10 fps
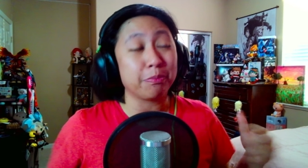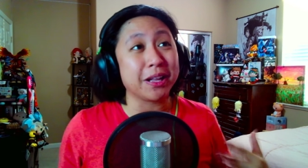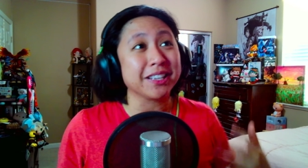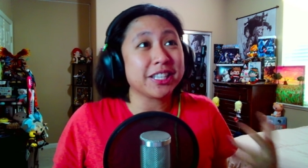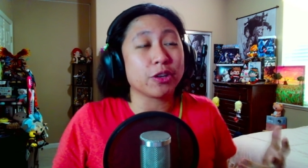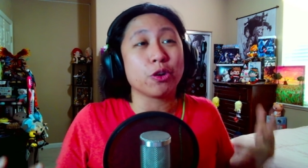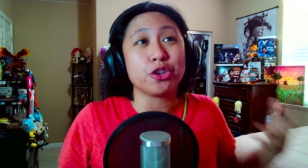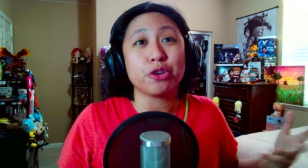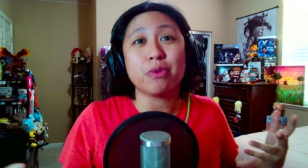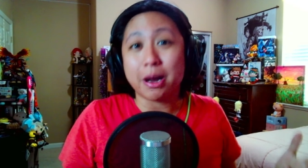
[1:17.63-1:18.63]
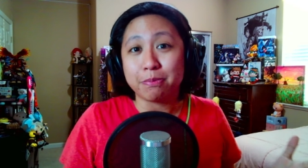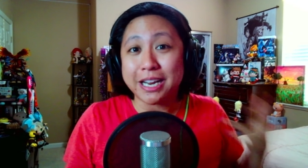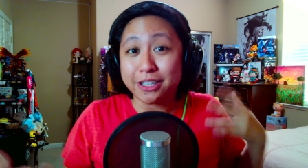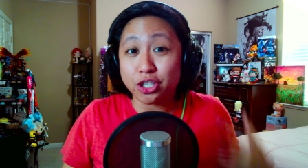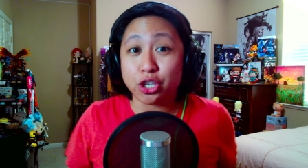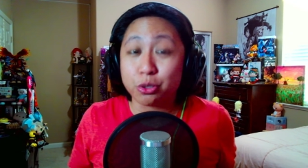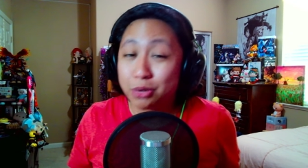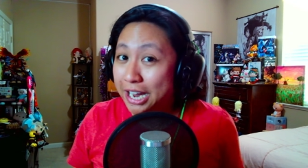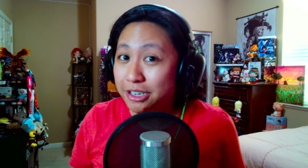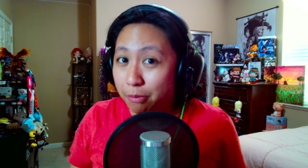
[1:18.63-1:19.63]
plus there are new updates to
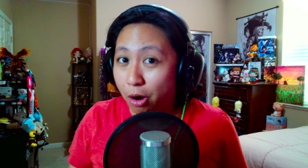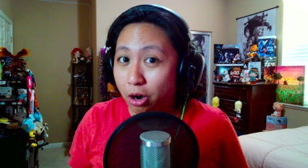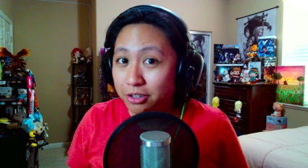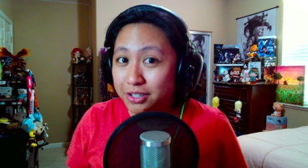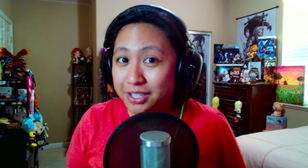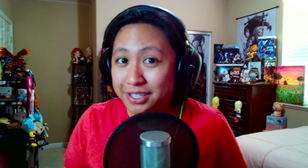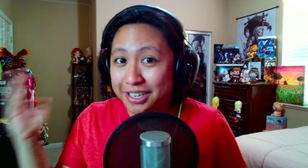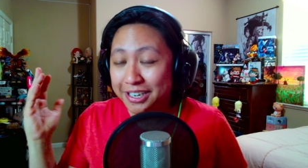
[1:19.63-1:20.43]
Kingdom Hearts